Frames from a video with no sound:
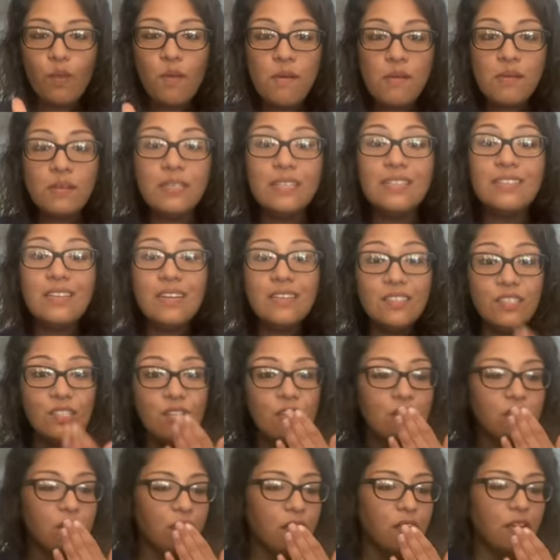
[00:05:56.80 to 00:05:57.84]
It does
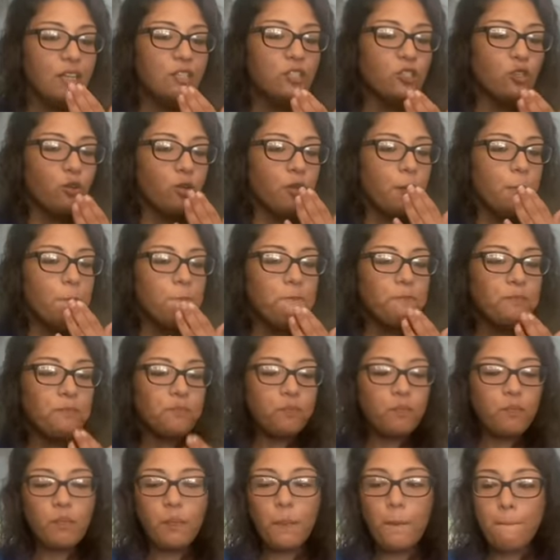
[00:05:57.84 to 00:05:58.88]
taste like ice cream.
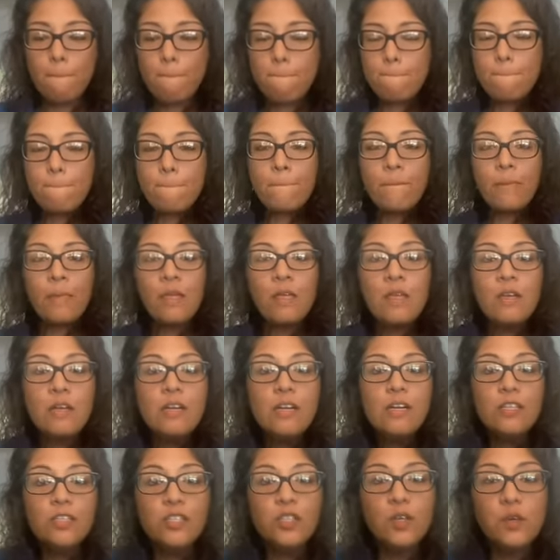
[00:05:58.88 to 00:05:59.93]

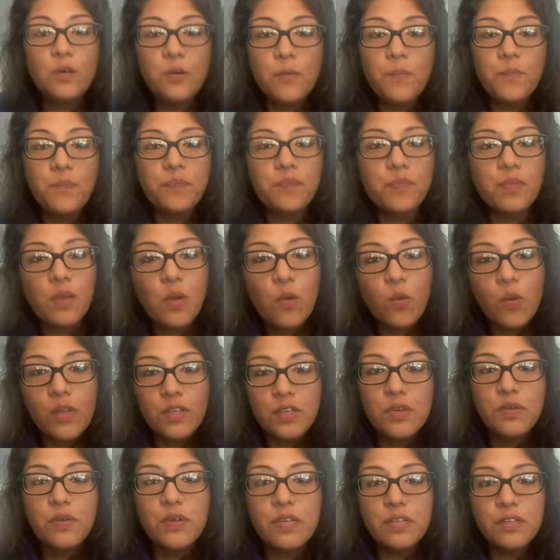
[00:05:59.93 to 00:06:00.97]
So what
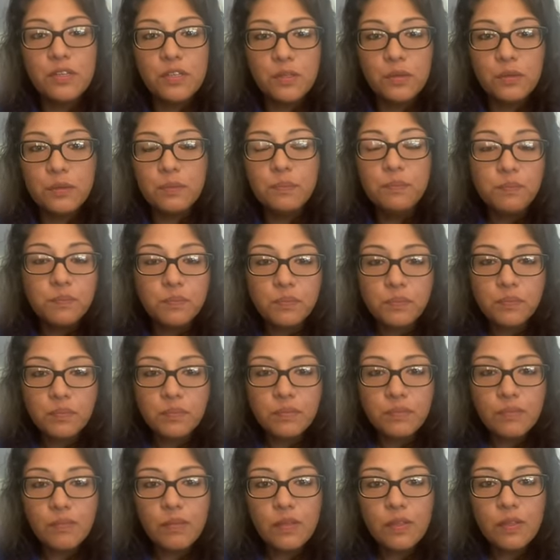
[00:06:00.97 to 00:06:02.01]
you can do,
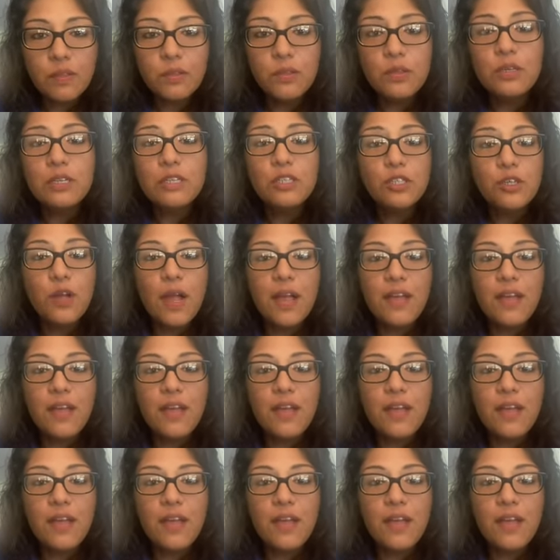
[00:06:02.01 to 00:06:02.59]
you can try